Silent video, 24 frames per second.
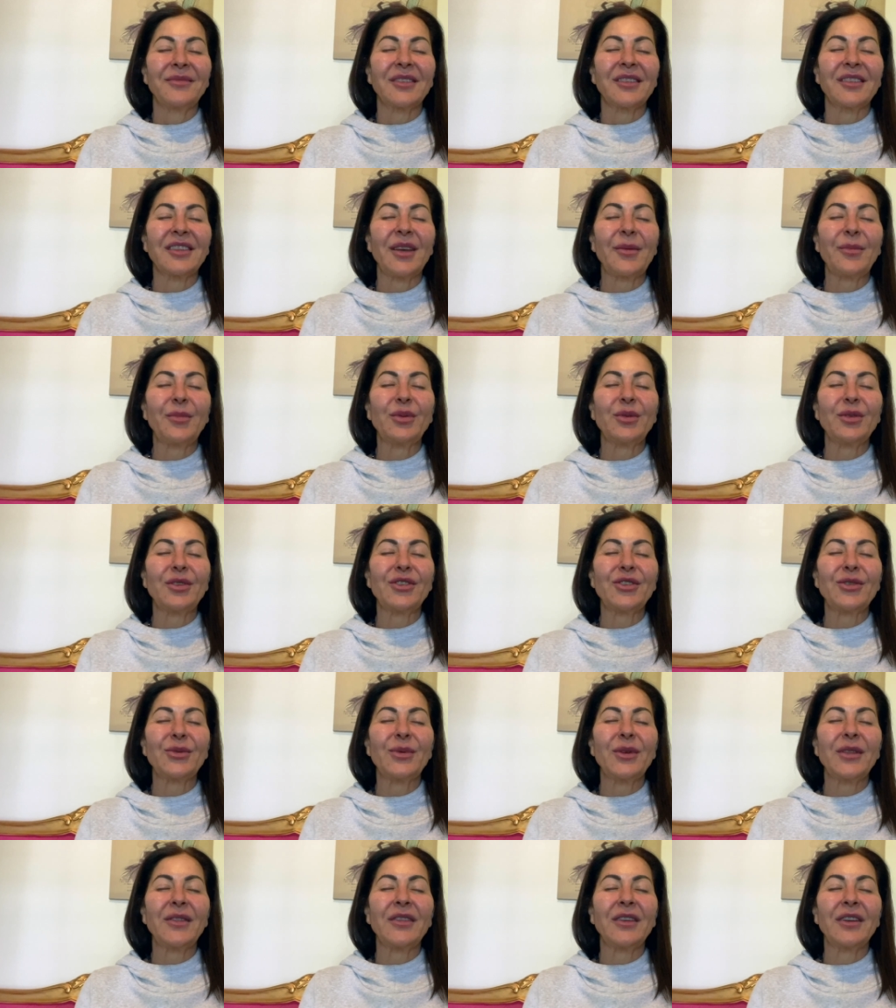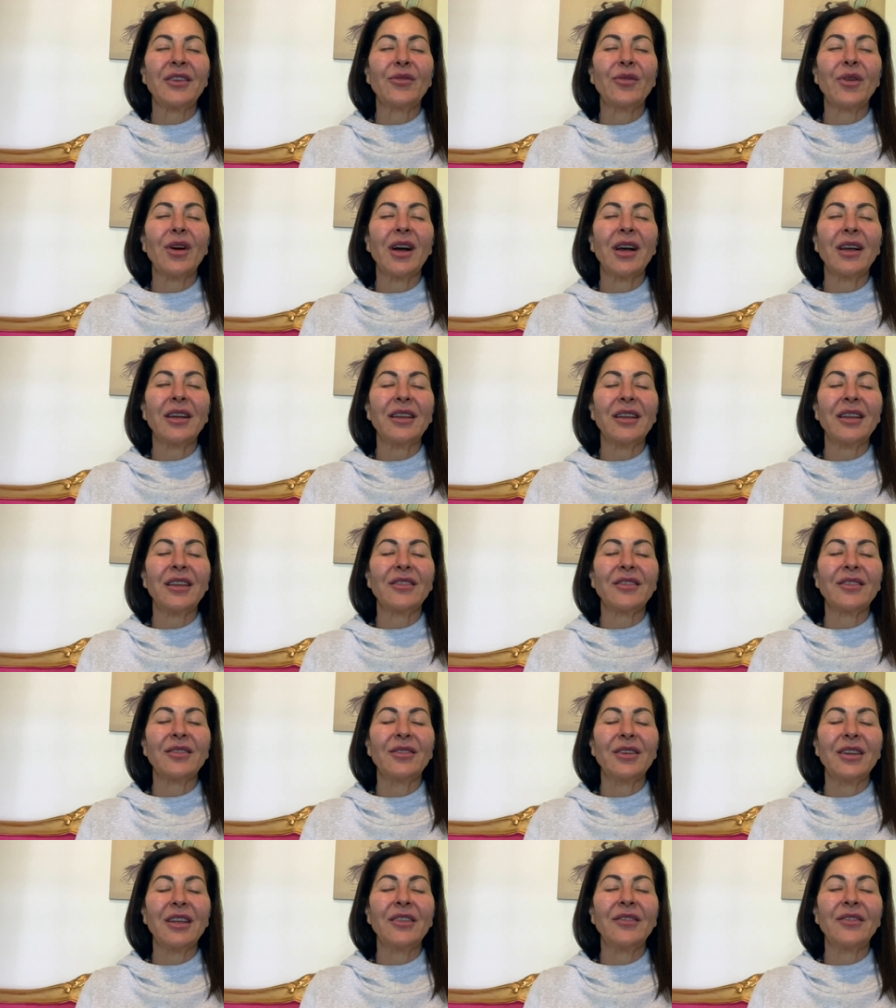that puts you in the right
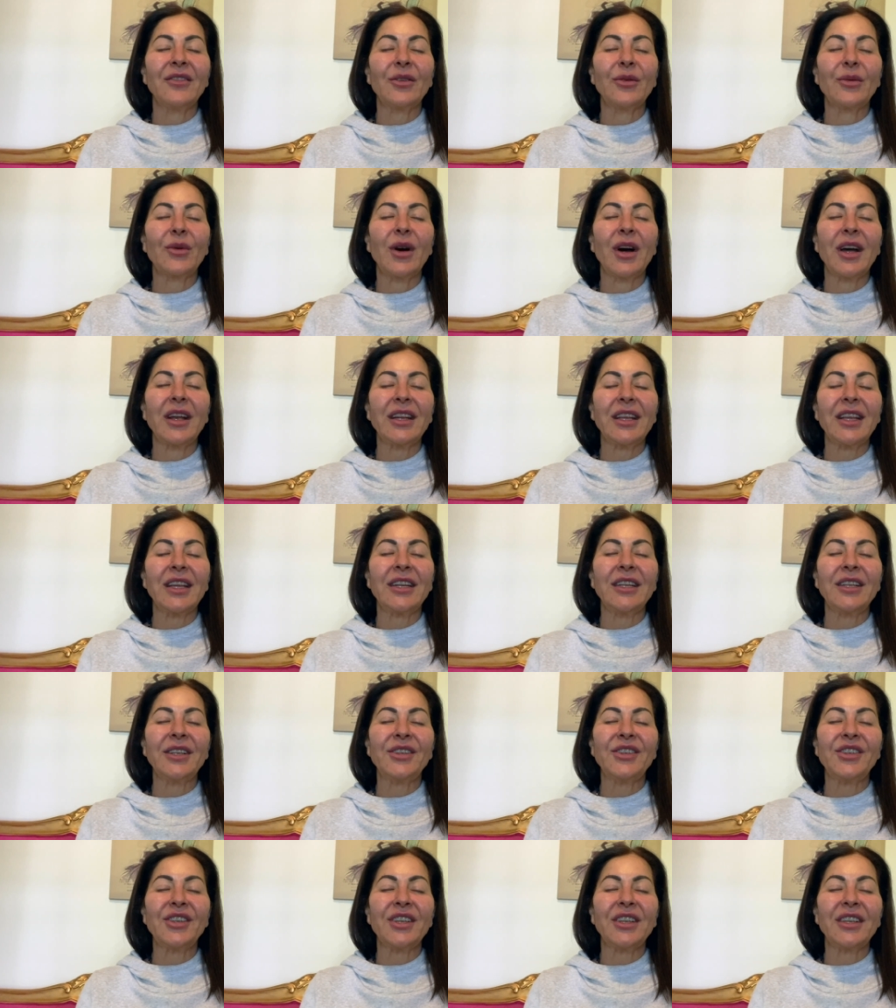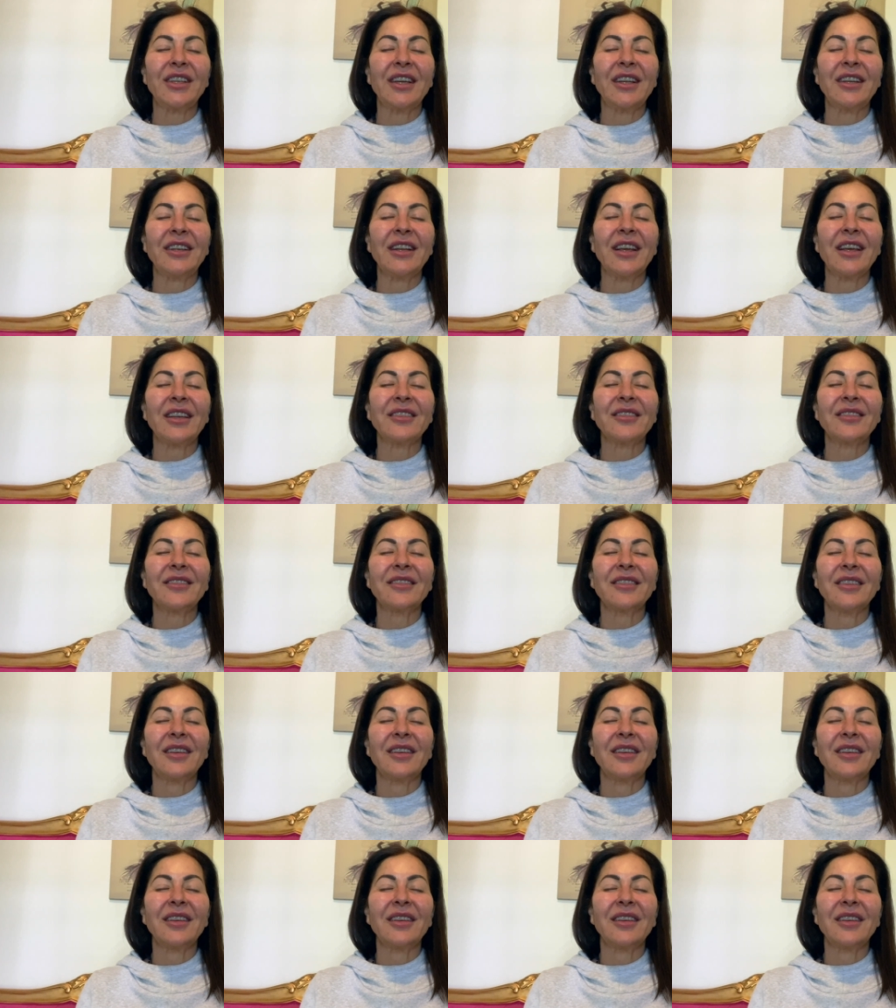the, in the right energy. And as